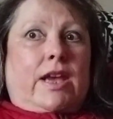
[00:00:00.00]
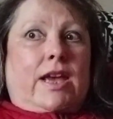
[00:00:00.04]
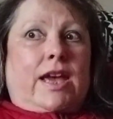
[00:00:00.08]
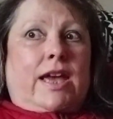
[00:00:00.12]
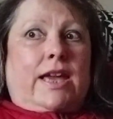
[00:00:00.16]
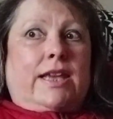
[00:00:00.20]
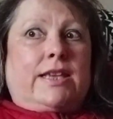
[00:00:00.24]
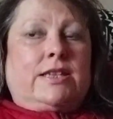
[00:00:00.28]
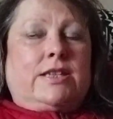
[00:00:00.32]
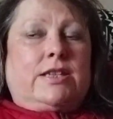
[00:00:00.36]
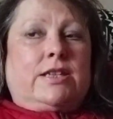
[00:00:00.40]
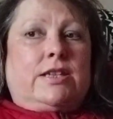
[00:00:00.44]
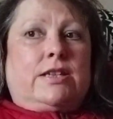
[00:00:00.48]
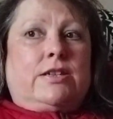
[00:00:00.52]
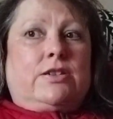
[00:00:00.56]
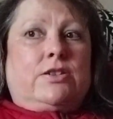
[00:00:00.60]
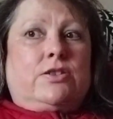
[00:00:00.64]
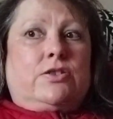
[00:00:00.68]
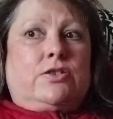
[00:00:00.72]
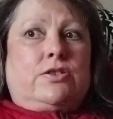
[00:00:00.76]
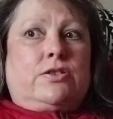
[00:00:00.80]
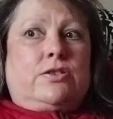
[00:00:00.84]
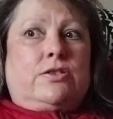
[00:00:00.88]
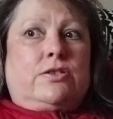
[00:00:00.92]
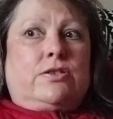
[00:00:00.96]
And
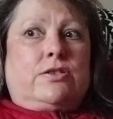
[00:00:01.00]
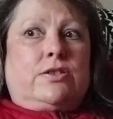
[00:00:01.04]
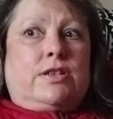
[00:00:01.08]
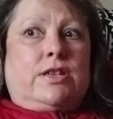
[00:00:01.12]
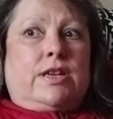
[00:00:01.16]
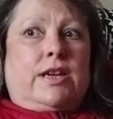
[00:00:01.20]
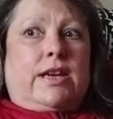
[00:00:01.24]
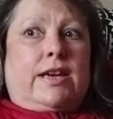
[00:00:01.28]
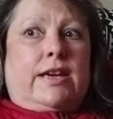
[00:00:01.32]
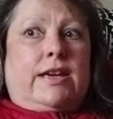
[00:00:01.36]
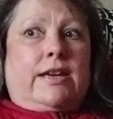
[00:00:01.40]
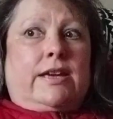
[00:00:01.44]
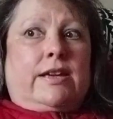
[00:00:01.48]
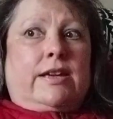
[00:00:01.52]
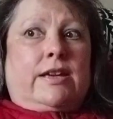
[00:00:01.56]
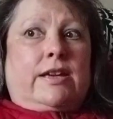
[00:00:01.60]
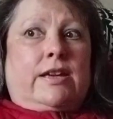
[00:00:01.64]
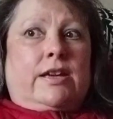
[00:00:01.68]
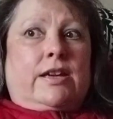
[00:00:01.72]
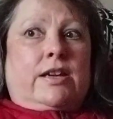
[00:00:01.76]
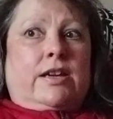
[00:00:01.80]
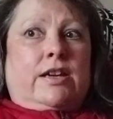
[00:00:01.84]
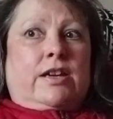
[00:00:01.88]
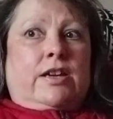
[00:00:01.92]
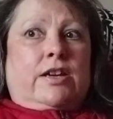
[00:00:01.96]
yeah,
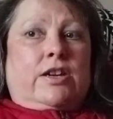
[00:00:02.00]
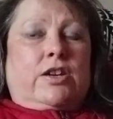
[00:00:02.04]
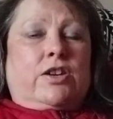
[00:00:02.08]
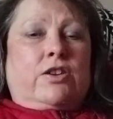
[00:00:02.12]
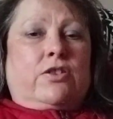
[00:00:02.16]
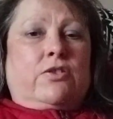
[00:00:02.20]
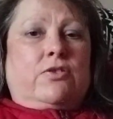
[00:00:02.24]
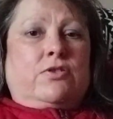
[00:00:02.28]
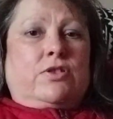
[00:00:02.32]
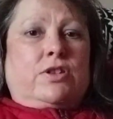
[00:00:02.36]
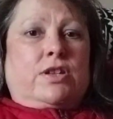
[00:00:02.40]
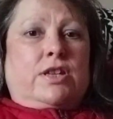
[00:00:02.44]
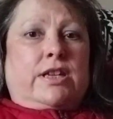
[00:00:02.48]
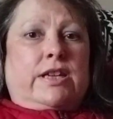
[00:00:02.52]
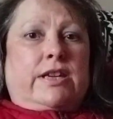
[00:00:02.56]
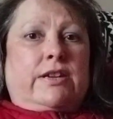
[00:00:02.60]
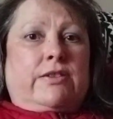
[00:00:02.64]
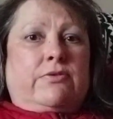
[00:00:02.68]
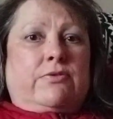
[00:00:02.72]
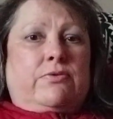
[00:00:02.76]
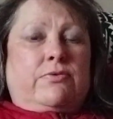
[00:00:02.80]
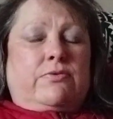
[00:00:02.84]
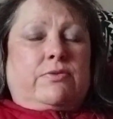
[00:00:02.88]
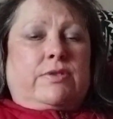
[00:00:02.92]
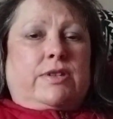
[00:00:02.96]
usually
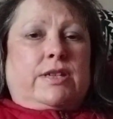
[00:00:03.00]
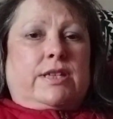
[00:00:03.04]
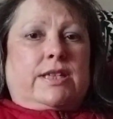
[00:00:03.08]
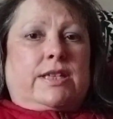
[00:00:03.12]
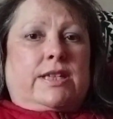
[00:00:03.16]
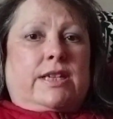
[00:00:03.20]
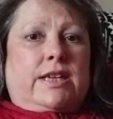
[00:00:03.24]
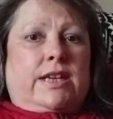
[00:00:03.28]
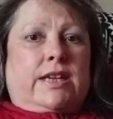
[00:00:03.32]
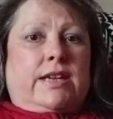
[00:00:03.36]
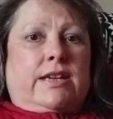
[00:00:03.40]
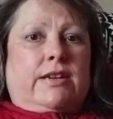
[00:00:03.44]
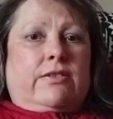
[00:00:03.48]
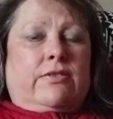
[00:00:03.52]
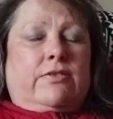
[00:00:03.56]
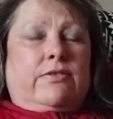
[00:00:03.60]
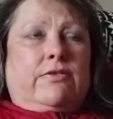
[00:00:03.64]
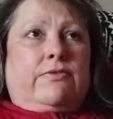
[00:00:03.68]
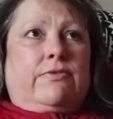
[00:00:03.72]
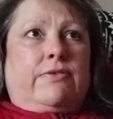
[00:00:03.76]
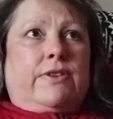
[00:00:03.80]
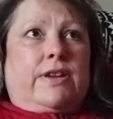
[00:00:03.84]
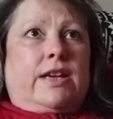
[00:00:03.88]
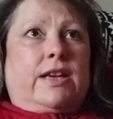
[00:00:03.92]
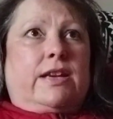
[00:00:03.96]
audit it on
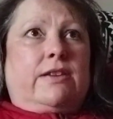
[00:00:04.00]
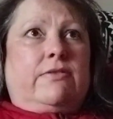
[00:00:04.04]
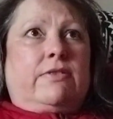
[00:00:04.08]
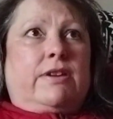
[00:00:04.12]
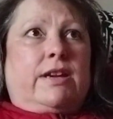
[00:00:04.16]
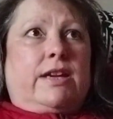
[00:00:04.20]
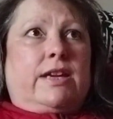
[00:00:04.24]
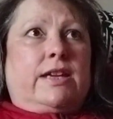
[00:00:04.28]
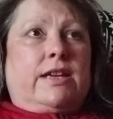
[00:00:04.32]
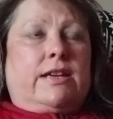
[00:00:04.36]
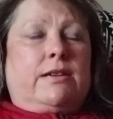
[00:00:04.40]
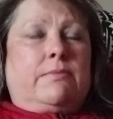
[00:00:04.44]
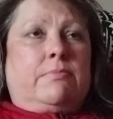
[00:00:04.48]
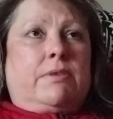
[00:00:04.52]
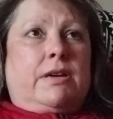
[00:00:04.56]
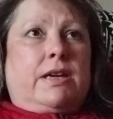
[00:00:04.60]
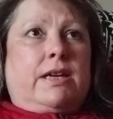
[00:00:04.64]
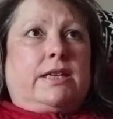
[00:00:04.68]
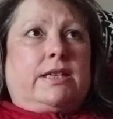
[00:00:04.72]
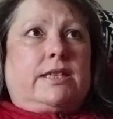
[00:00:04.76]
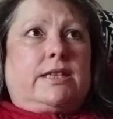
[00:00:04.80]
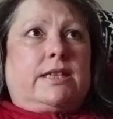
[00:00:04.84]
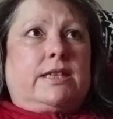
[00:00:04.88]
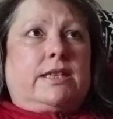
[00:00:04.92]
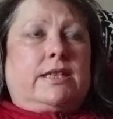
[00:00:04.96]
a fairly regular
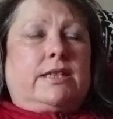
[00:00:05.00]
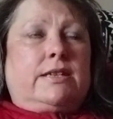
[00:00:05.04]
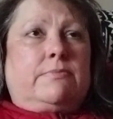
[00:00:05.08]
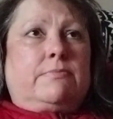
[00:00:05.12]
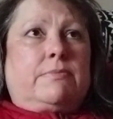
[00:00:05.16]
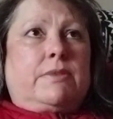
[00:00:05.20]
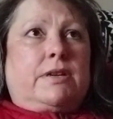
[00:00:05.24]
basis,